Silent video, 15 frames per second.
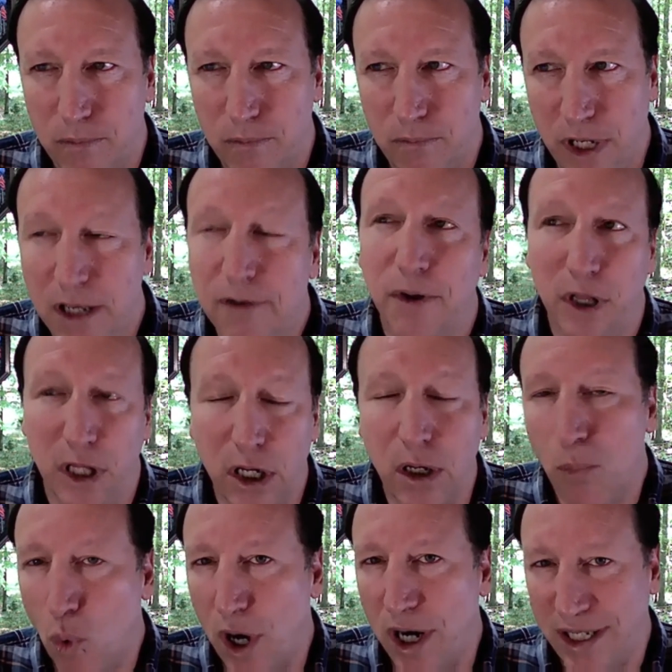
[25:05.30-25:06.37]
give a little
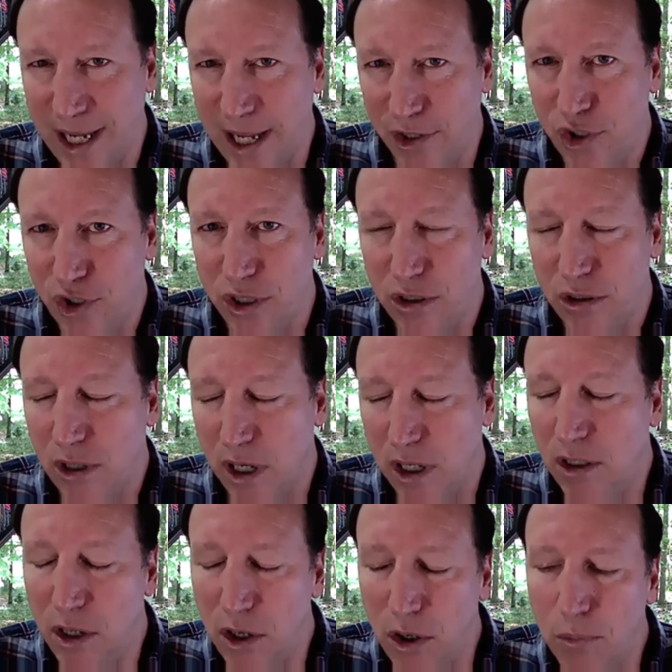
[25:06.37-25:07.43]
more attention and a
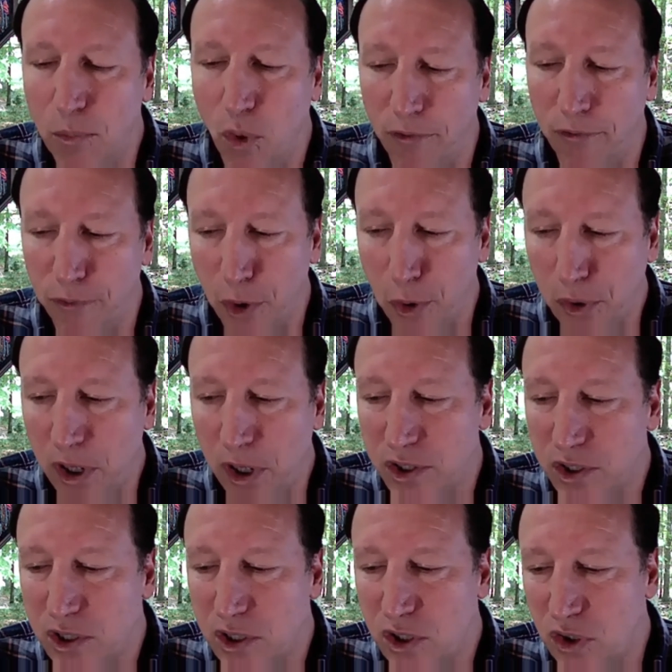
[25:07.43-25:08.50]
little more
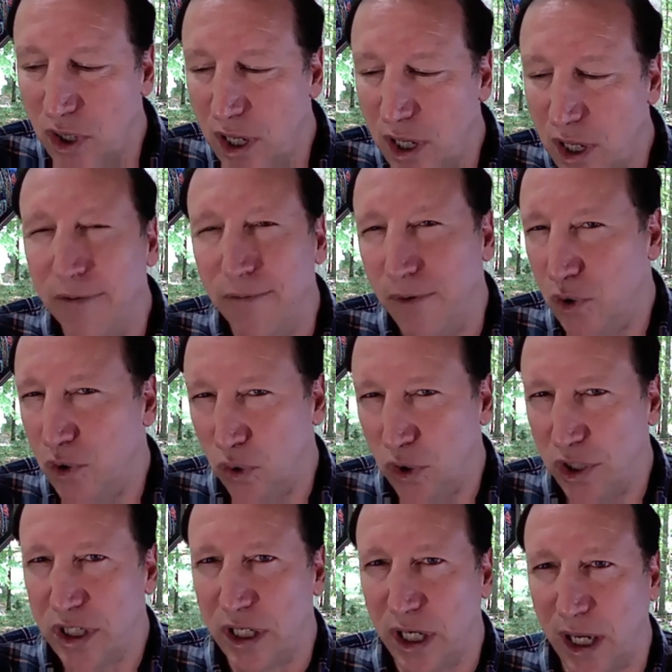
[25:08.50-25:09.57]
focus to the
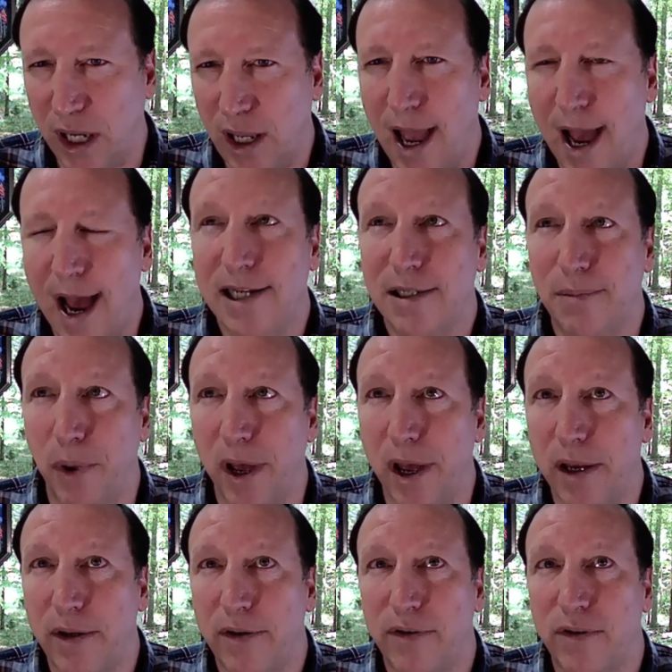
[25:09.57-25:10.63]
individualistic
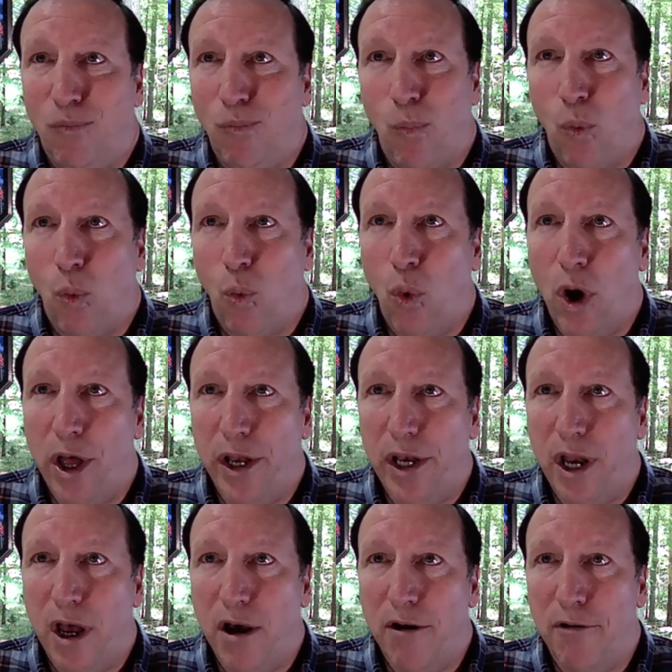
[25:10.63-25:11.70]
aspects. One
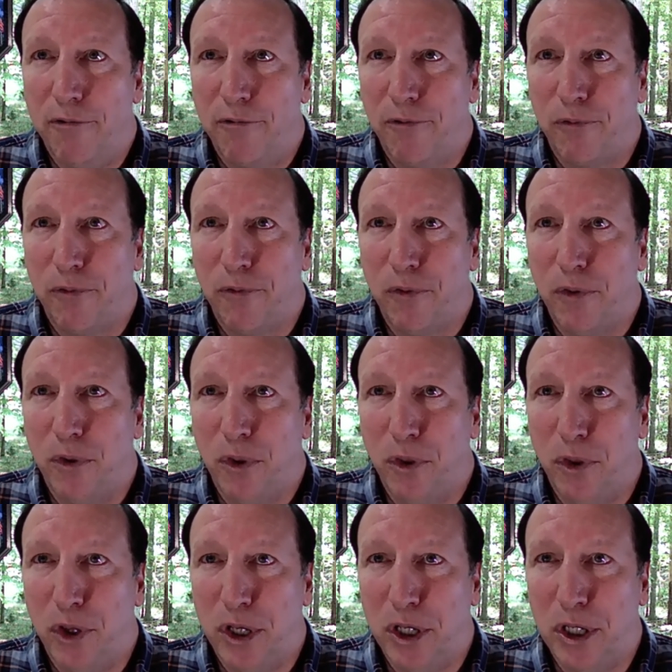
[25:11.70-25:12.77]
of
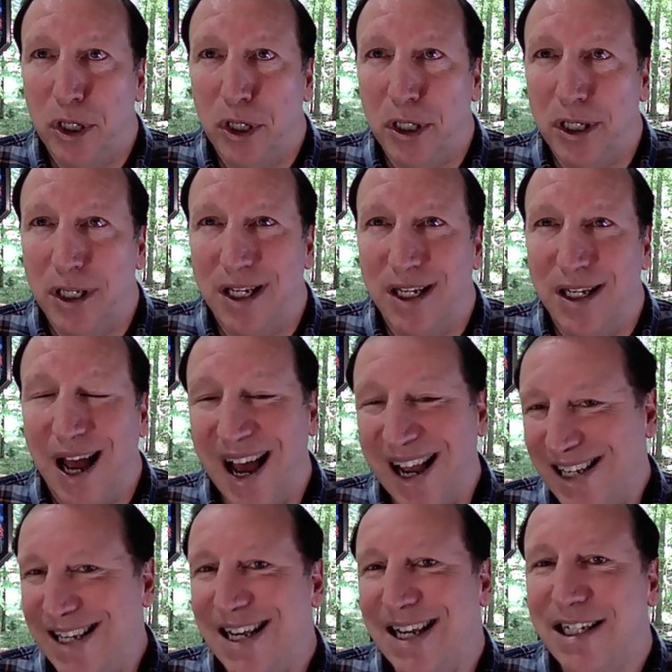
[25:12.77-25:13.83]
the
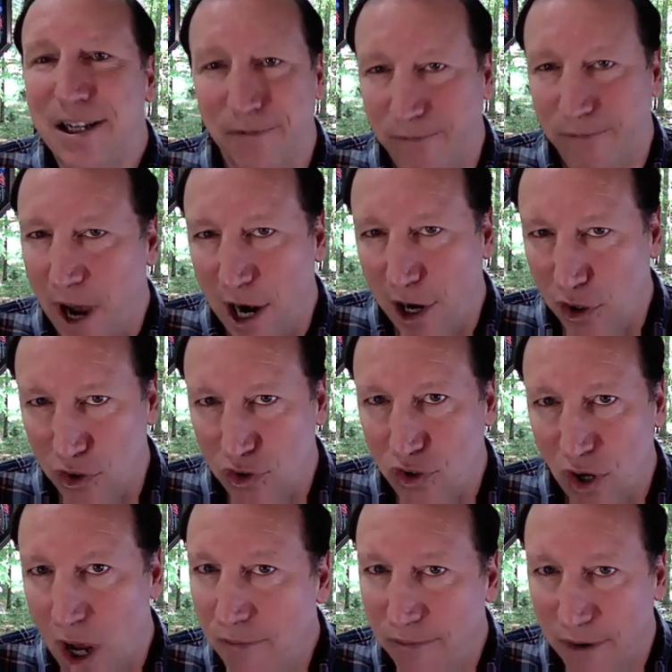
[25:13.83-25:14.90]
identifiers
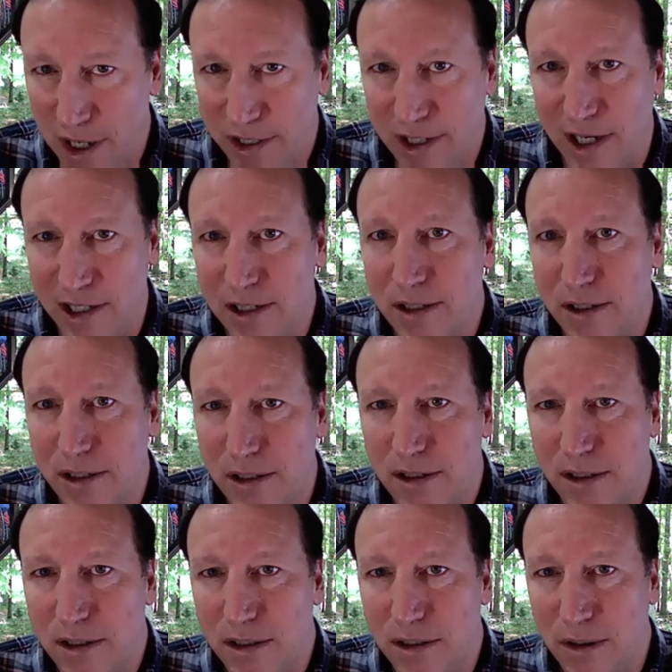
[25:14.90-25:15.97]
of us as
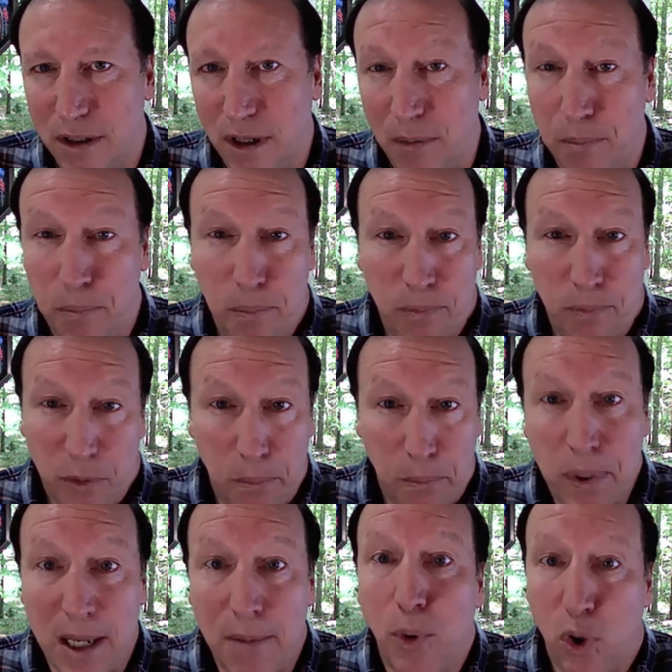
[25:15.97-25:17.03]
the
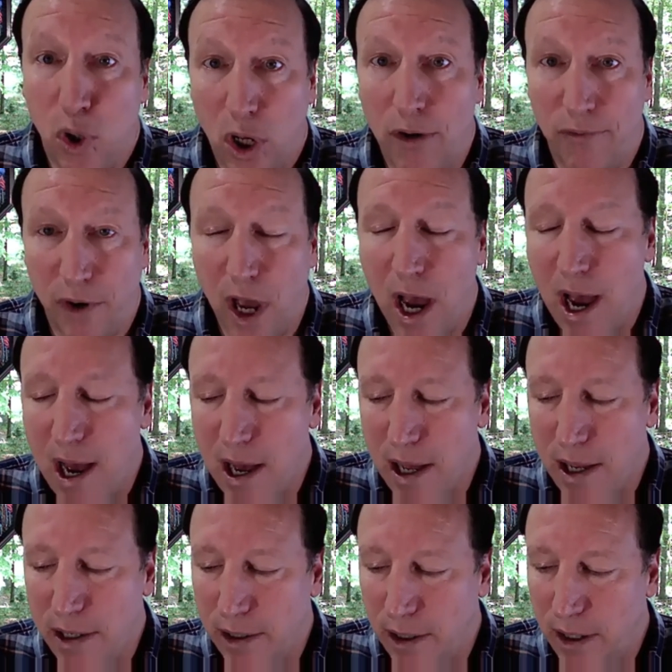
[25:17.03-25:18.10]
people of
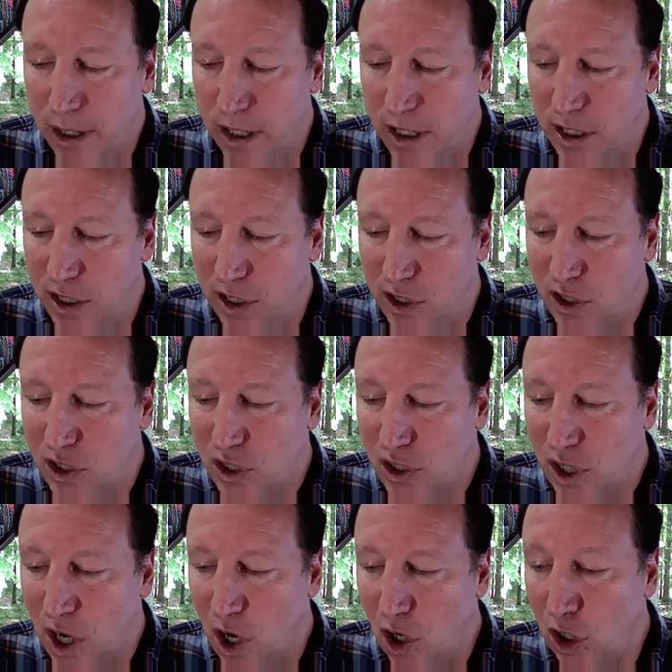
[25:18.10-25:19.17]
God is
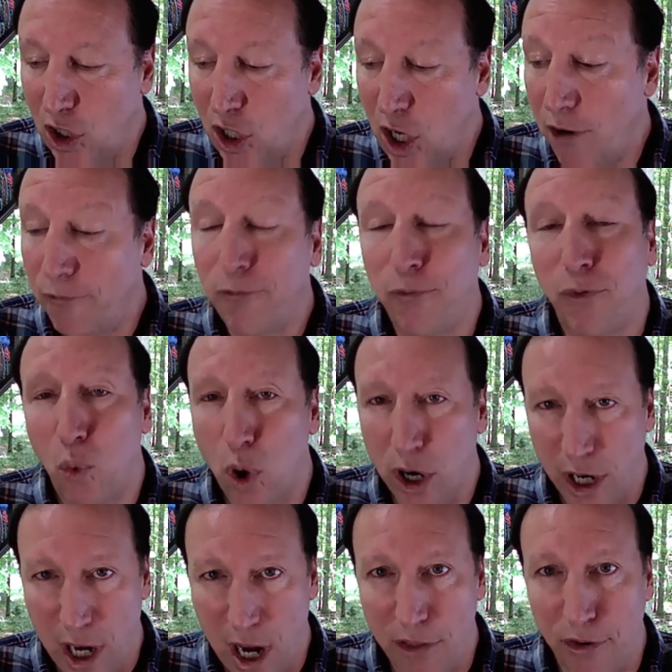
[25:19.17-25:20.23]
our love for one
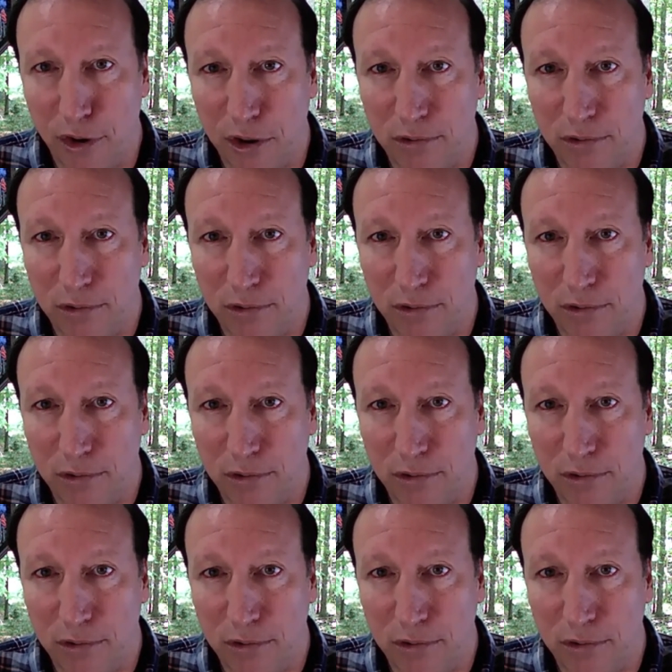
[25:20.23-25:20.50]
another.